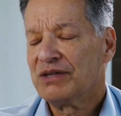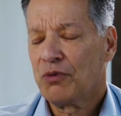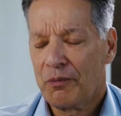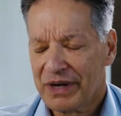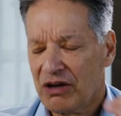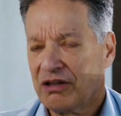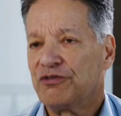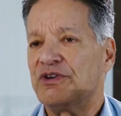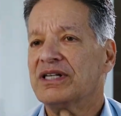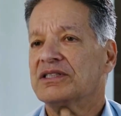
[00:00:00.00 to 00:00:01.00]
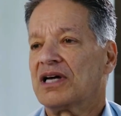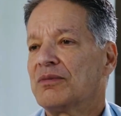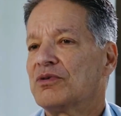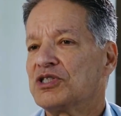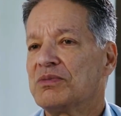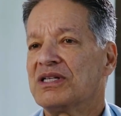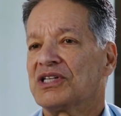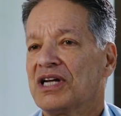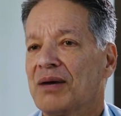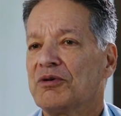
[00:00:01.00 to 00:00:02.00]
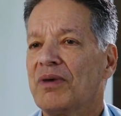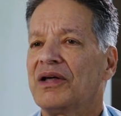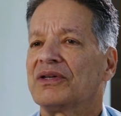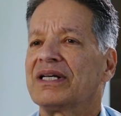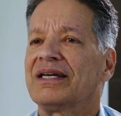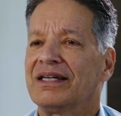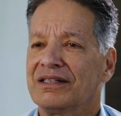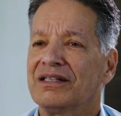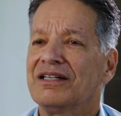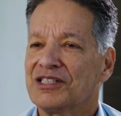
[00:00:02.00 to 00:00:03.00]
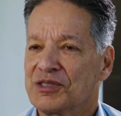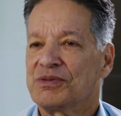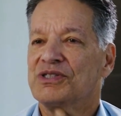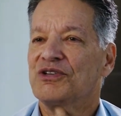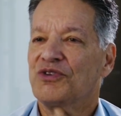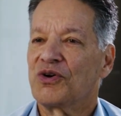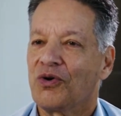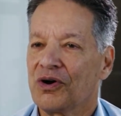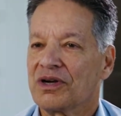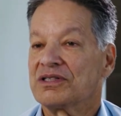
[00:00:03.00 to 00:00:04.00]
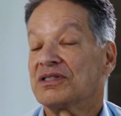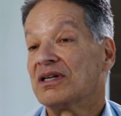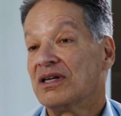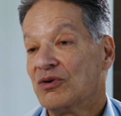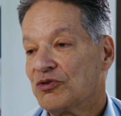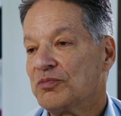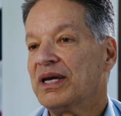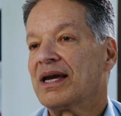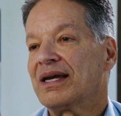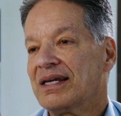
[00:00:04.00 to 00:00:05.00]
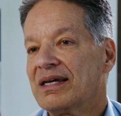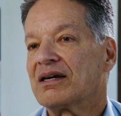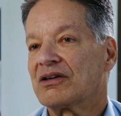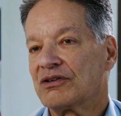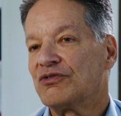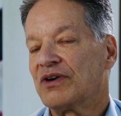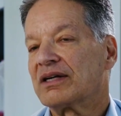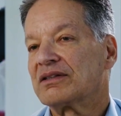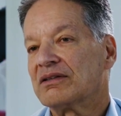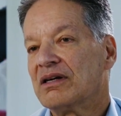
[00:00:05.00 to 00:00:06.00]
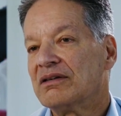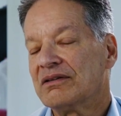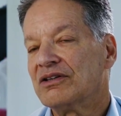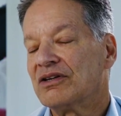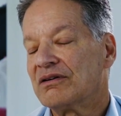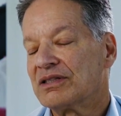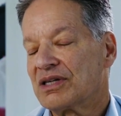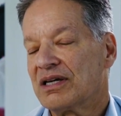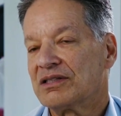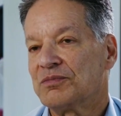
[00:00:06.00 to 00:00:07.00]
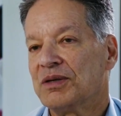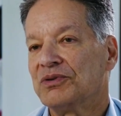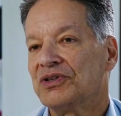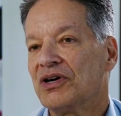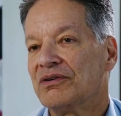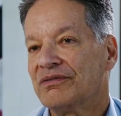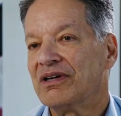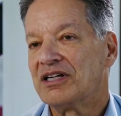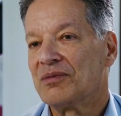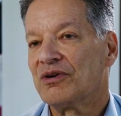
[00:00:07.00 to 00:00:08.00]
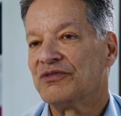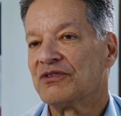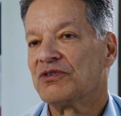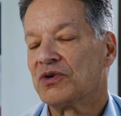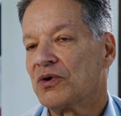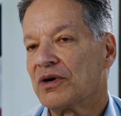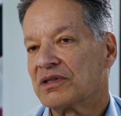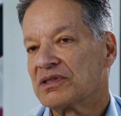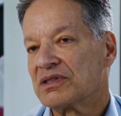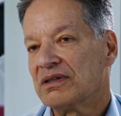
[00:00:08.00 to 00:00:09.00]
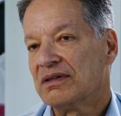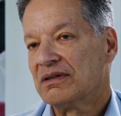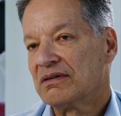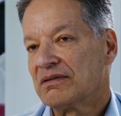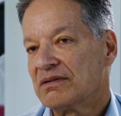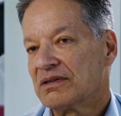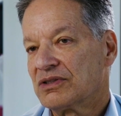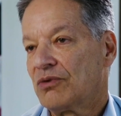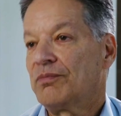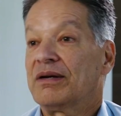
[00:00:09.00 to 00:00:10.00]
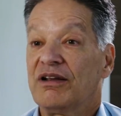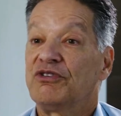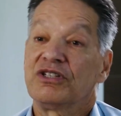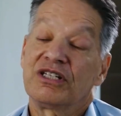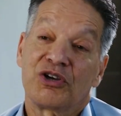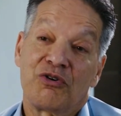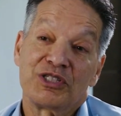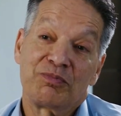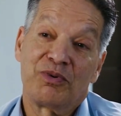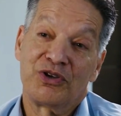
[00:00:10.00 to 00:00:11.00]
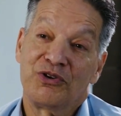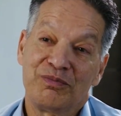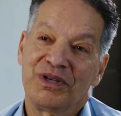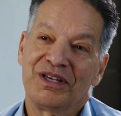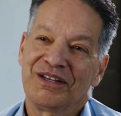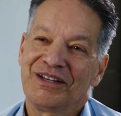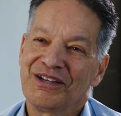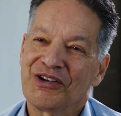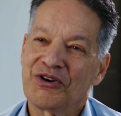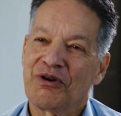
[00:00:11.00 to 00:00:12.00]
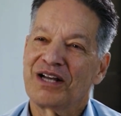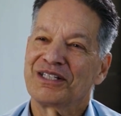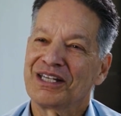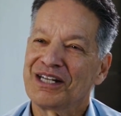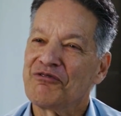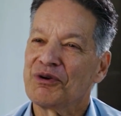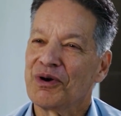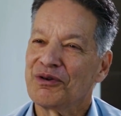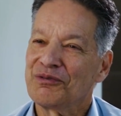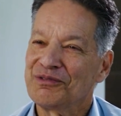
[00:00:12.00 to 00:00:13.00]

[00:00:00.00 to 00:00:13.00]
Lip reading: what we call a phenotype, which means an abnormality in specific organs. With PKD, it can affect, as people know, a number of different organs. So, but if you did the CRISPR, you'd be correcting it everywhere.